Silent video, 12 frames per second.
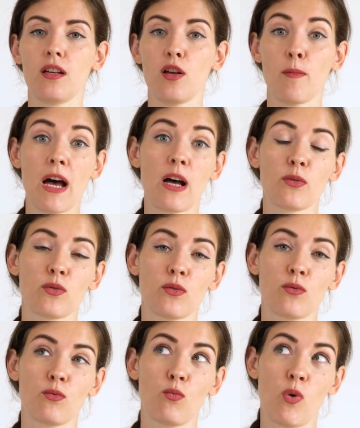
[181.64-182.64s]
about
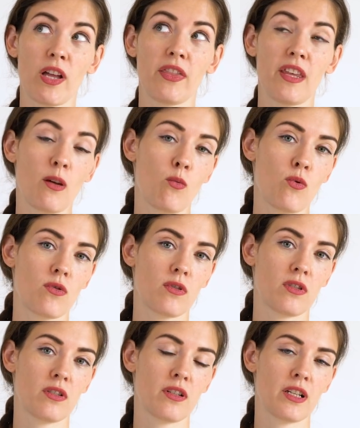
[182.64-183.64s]
what they
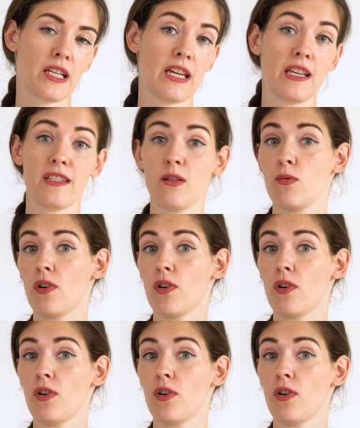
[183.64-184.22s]
wore. Is it